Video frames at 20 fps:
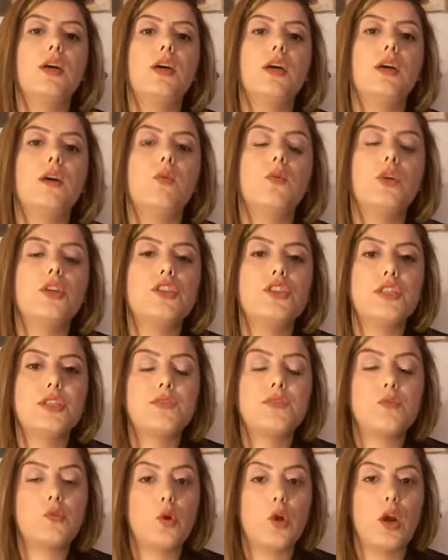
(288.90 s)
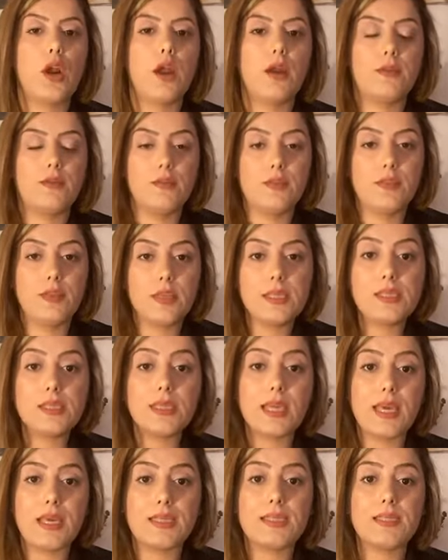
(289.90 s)
which is for this
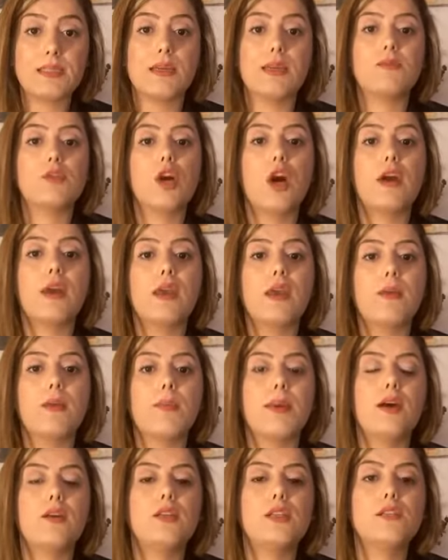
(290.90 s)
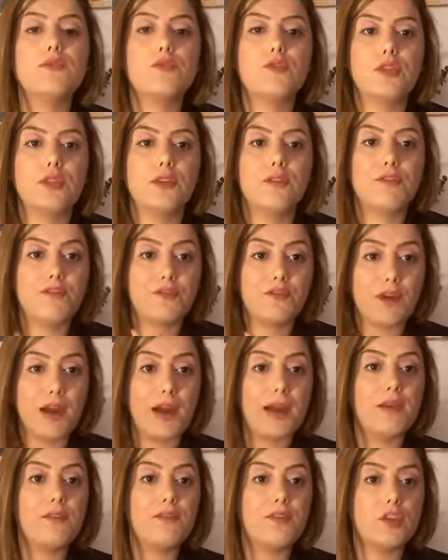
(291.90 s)
case that I'm talking about, is for the
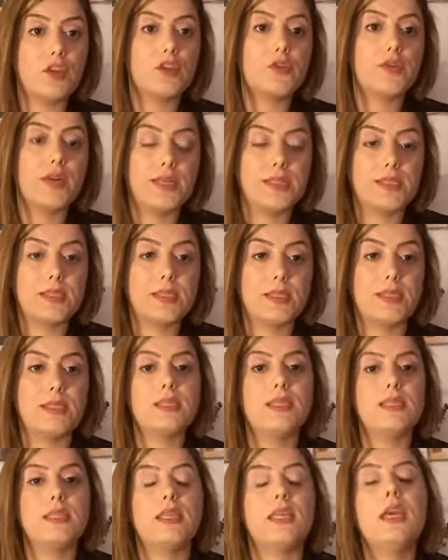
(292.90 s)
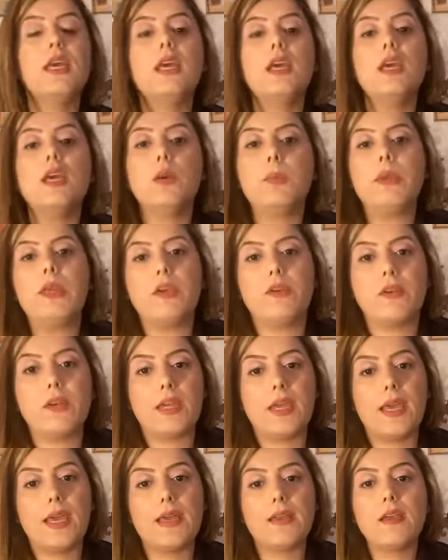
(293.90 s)
5-year residency
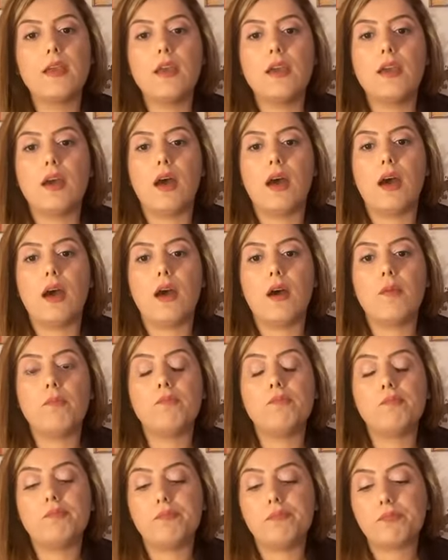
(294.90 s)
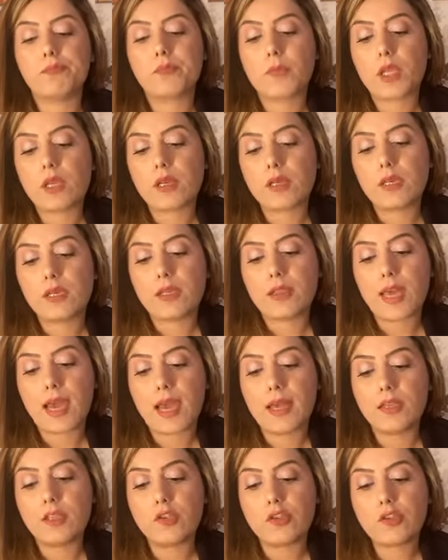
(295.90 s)
period.
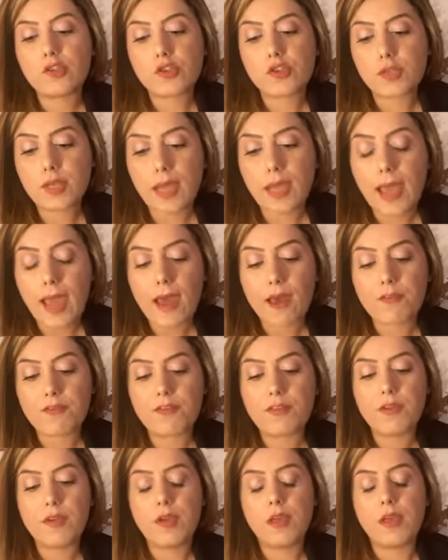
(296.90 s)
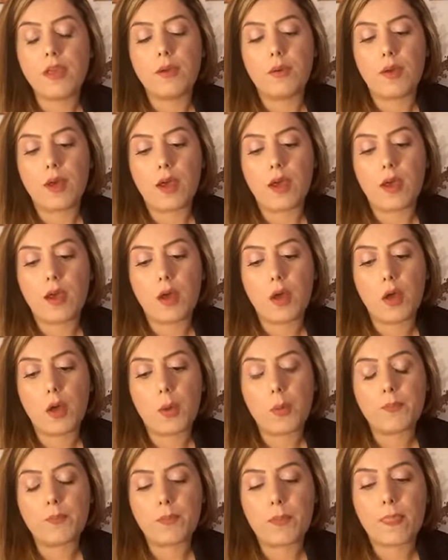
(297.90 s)
That you should have
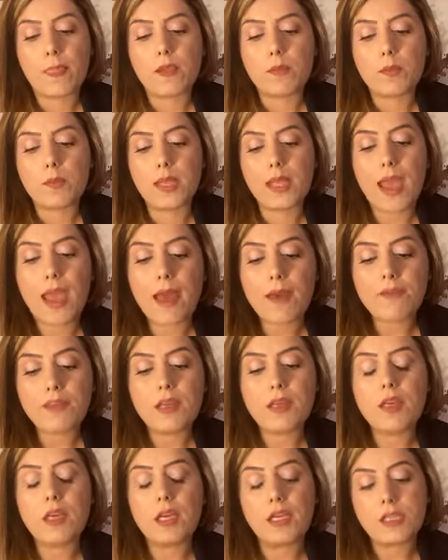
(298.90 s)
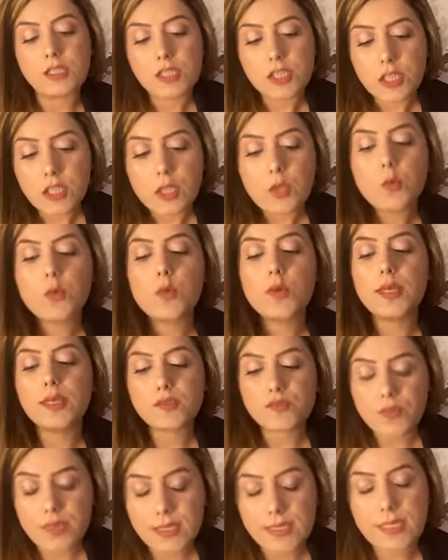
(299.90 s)
been having continuous
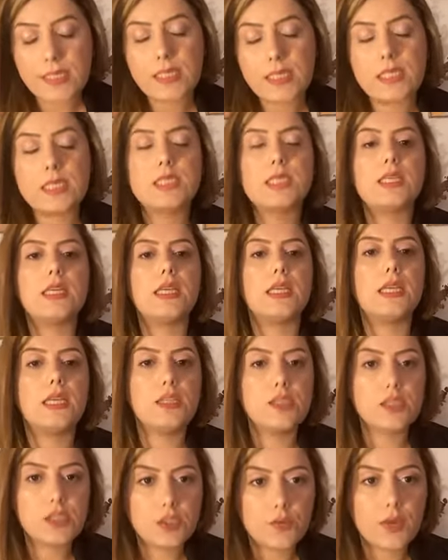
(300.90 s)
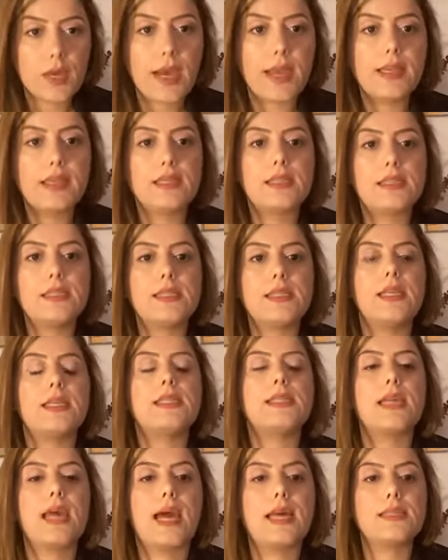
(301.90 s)
residency in the United
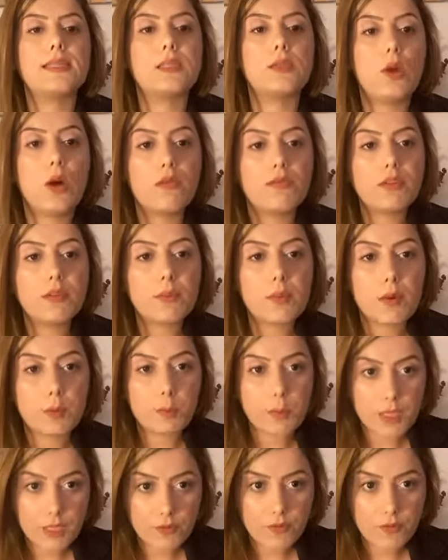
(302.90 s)
States as a lawful permanent